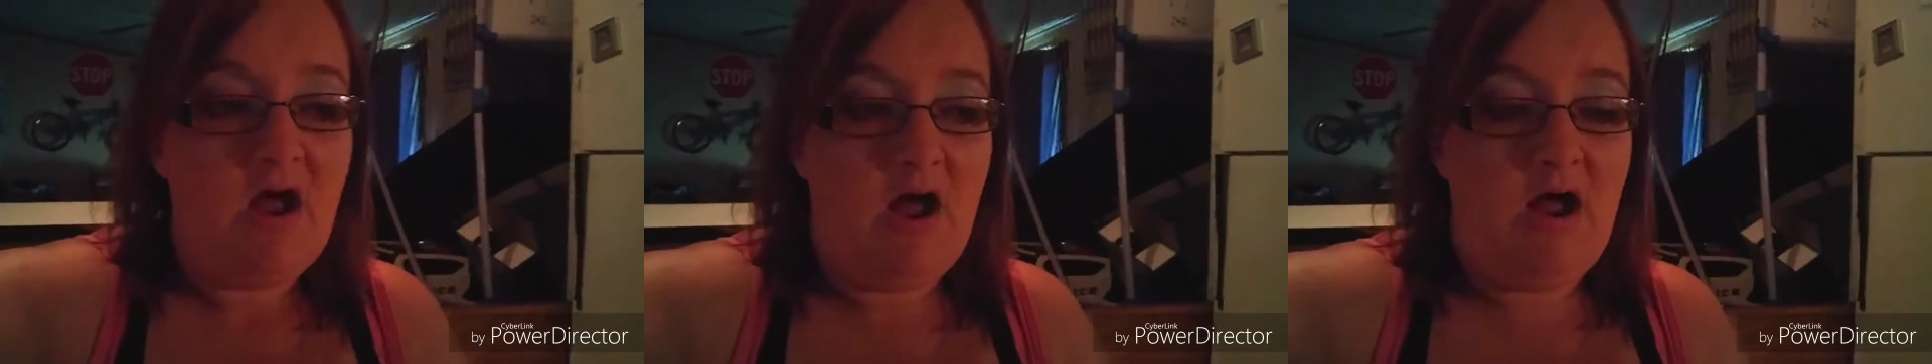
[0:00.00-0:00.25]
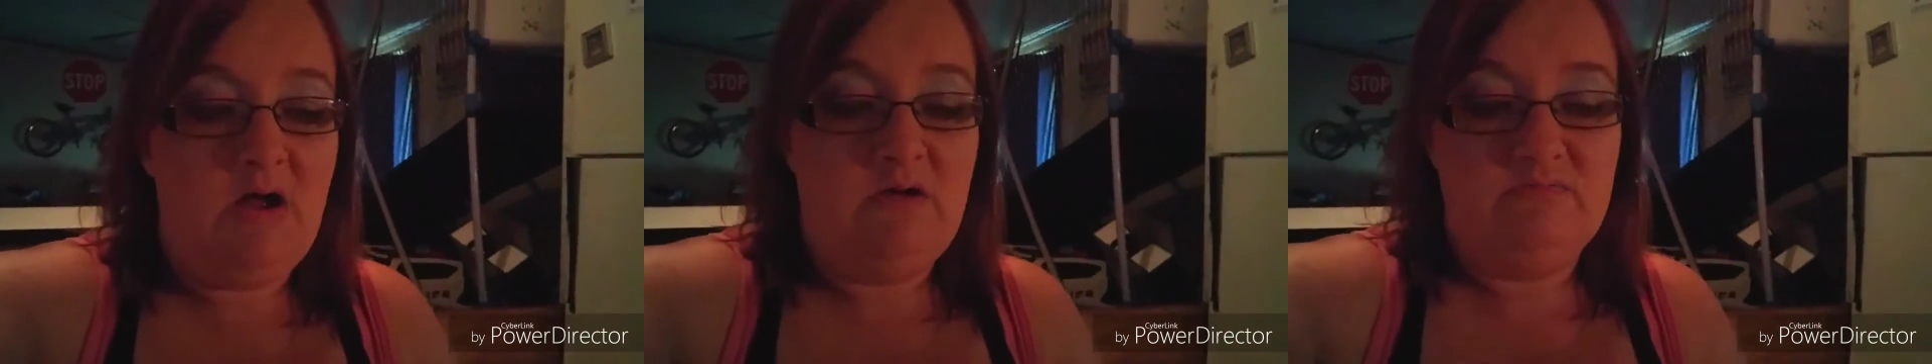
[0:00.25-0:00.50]

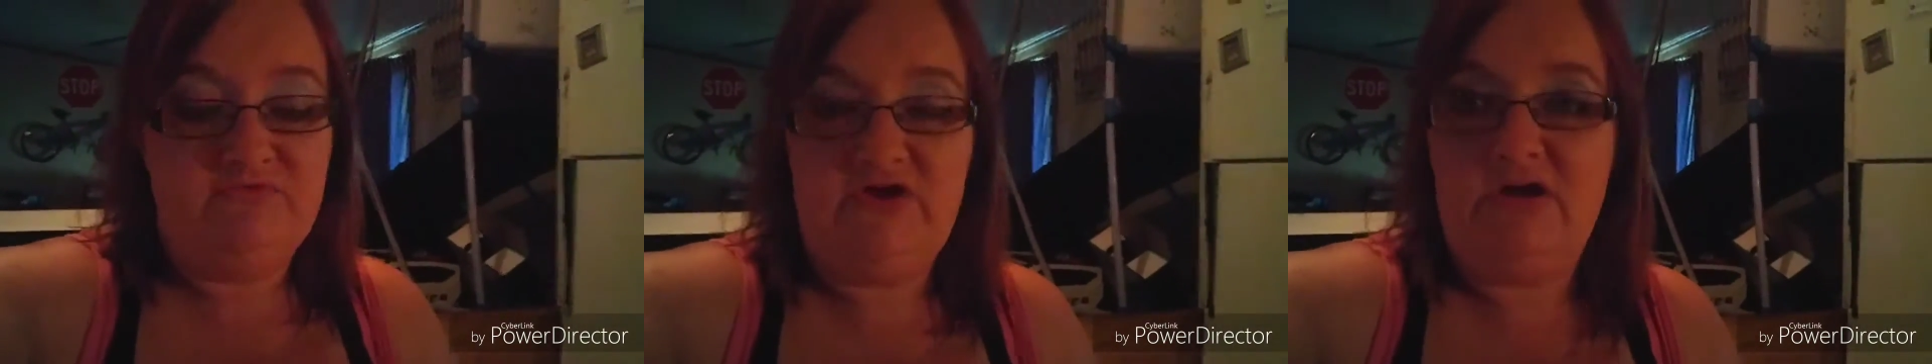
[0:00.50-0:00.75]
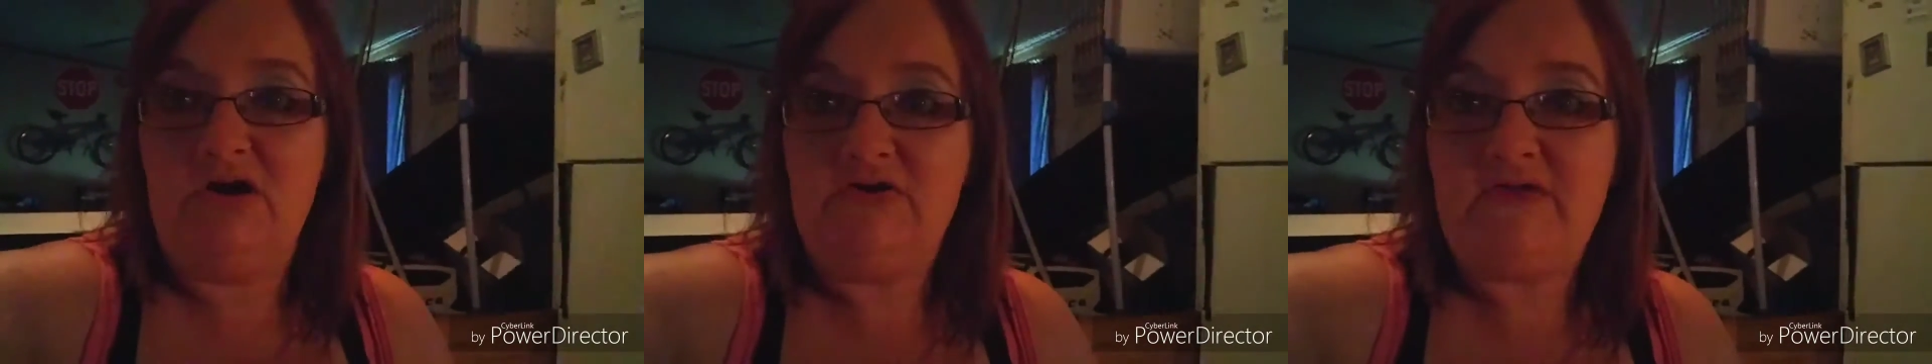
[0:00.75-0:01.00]
Um,
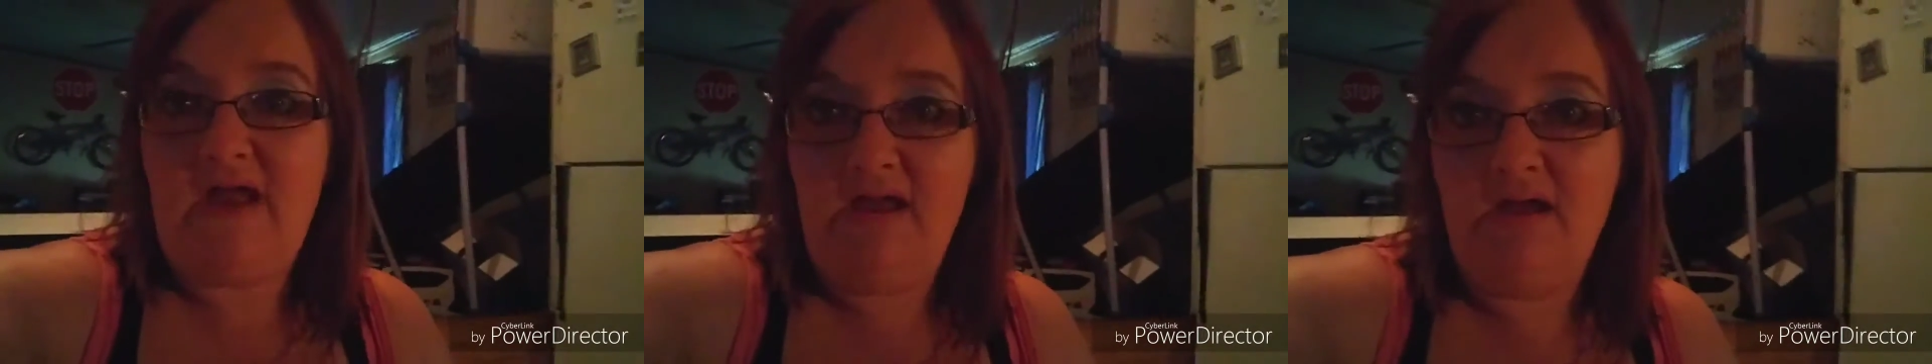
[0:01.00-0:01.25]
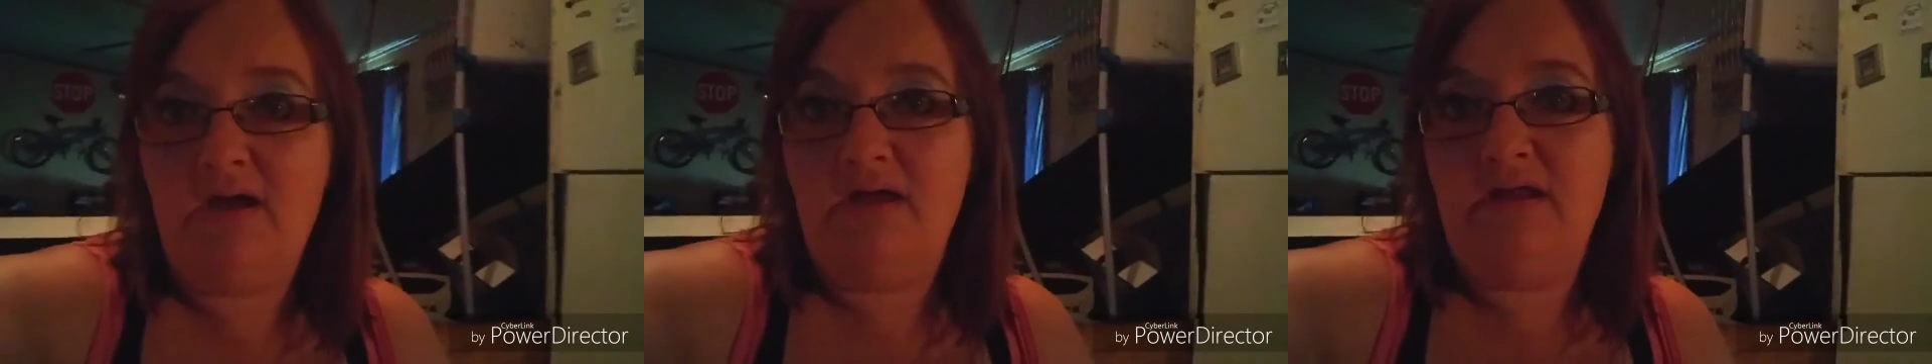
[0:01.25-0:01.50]
JR's
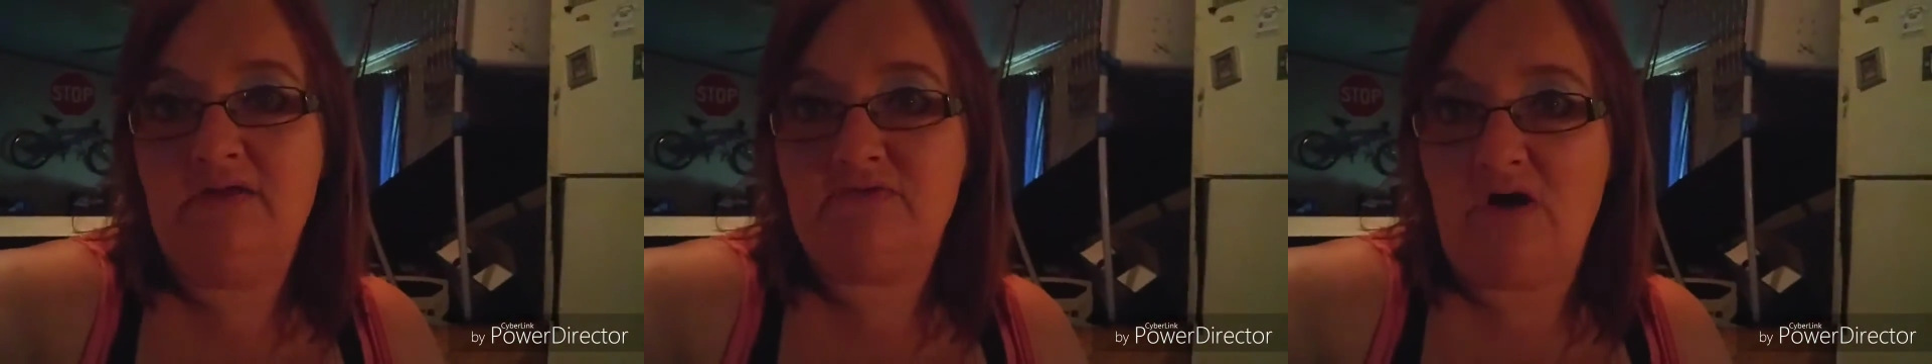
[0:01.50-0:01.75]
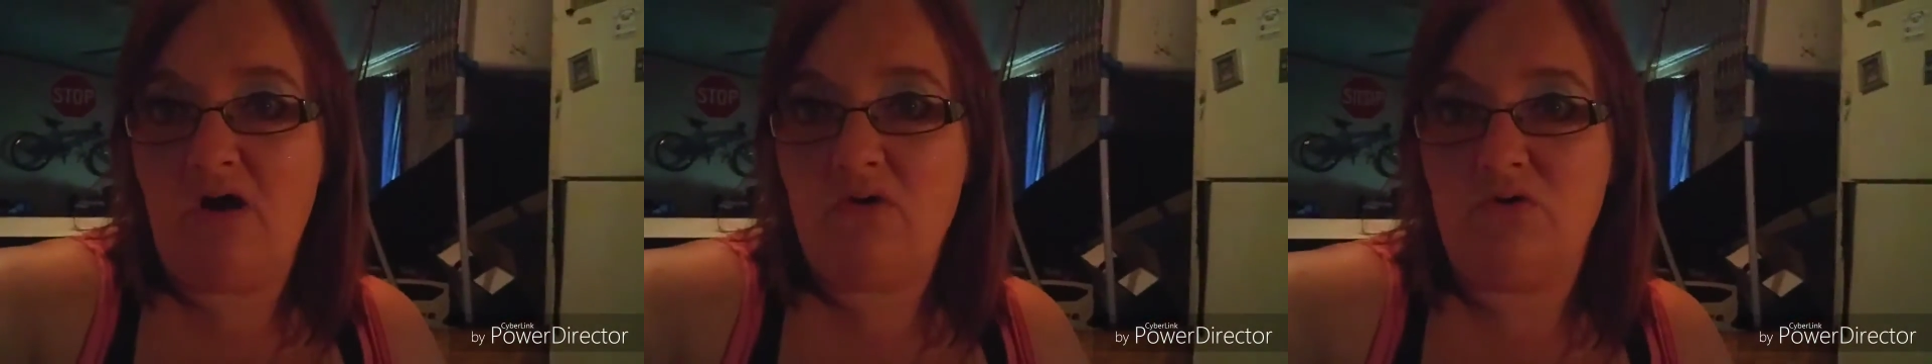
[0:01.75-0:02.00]
aunt and his
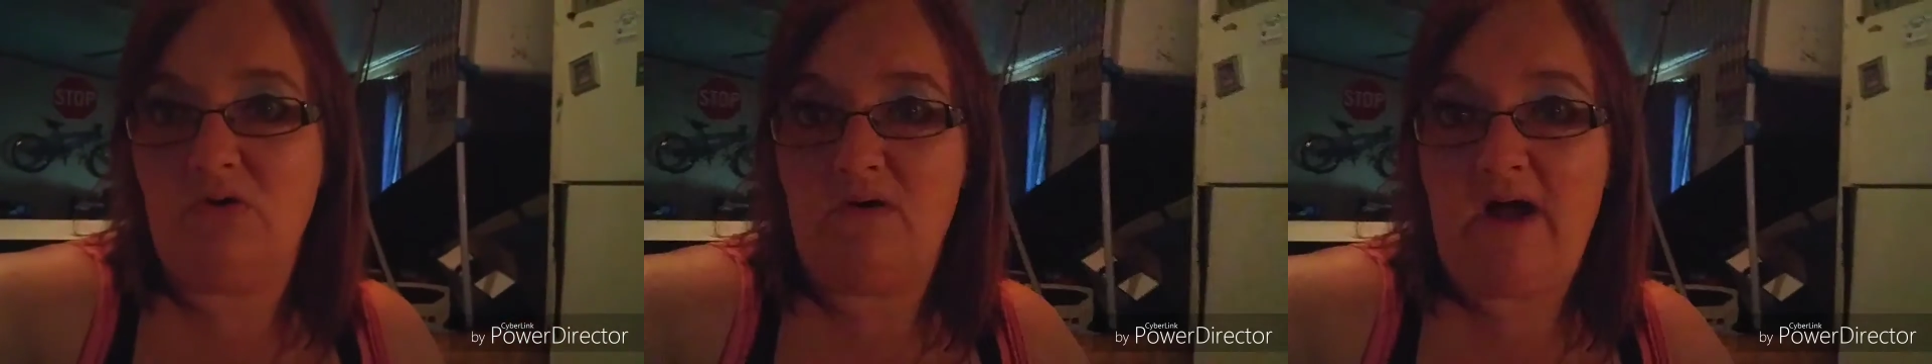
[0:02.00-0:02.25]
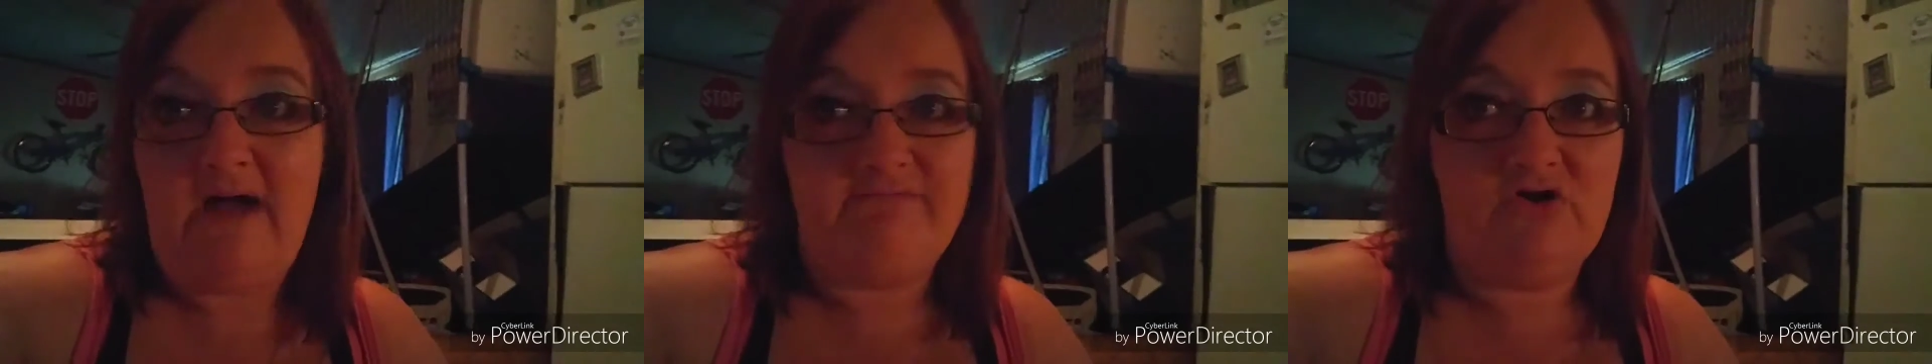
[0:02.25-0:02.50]

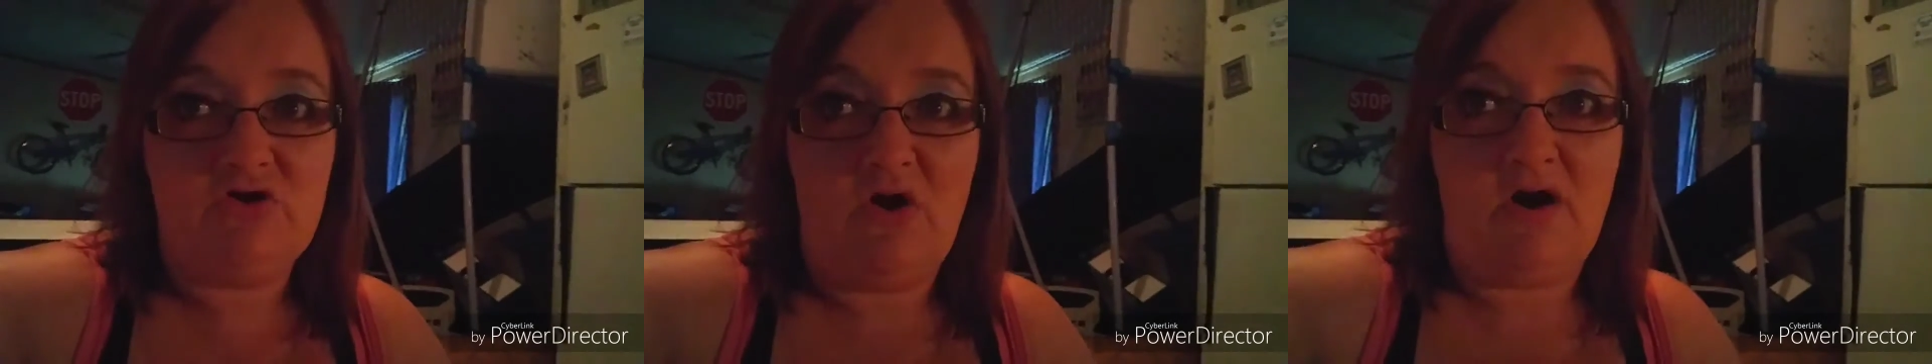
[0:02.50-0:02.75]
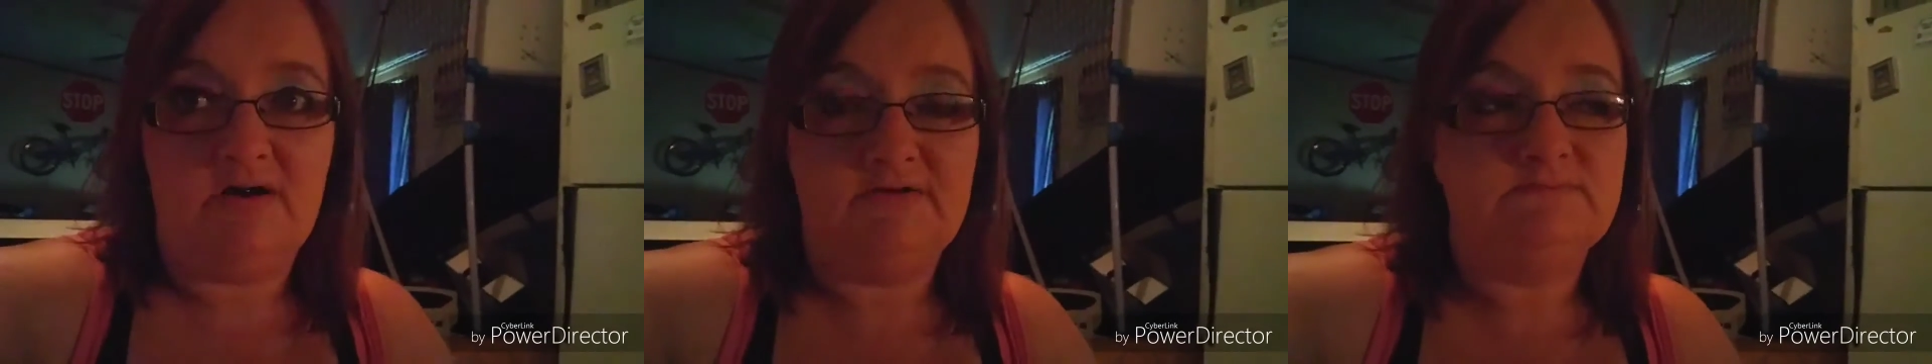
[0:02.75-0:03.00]
uncle have their
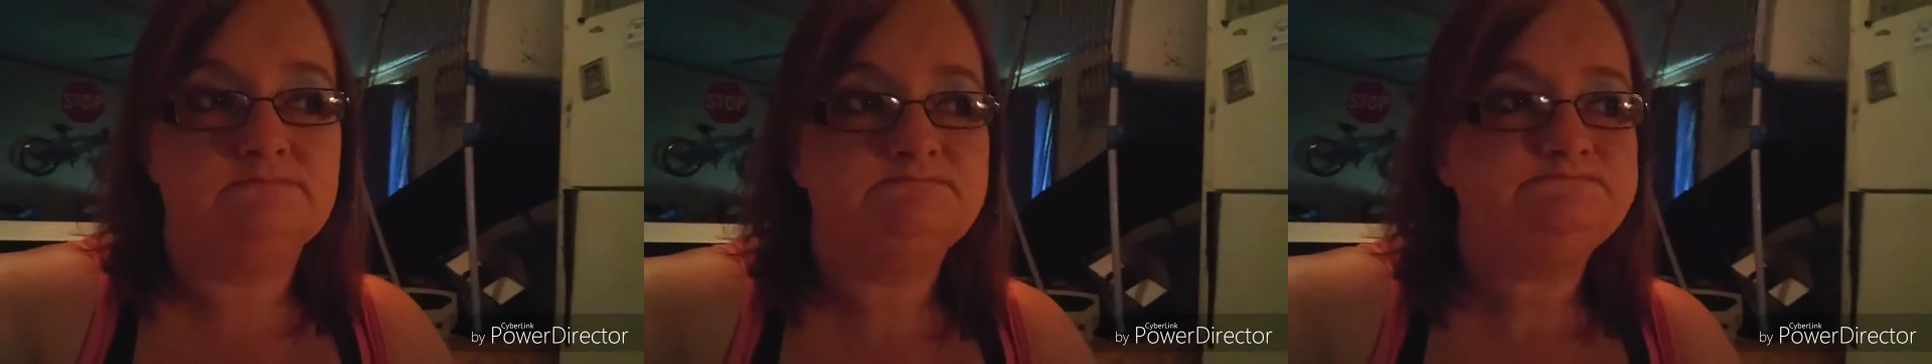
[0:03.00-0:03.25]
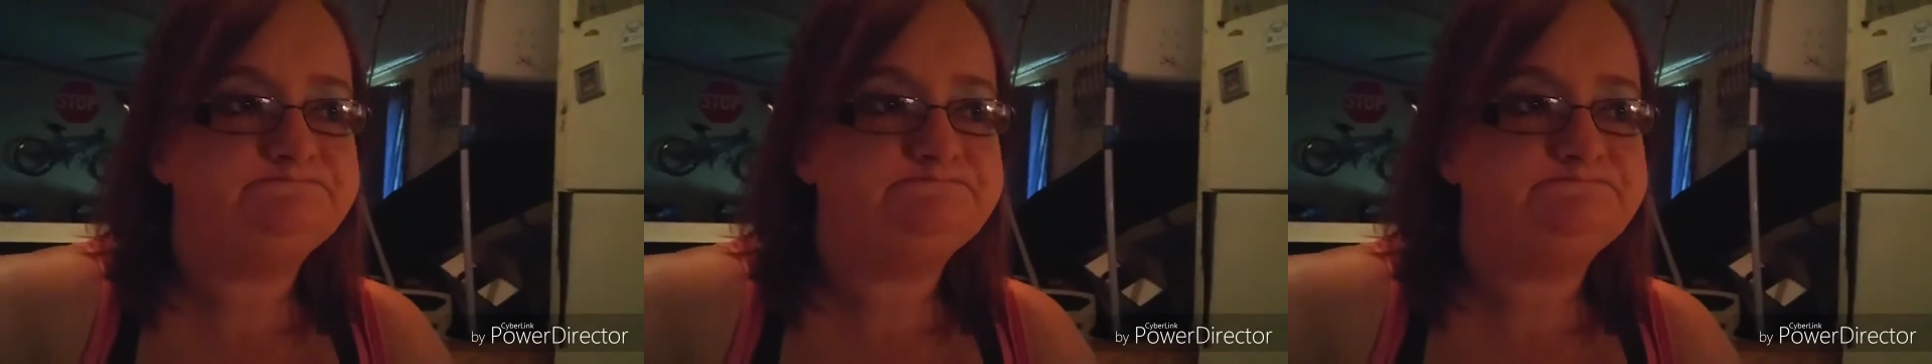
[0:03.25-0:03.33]
garden.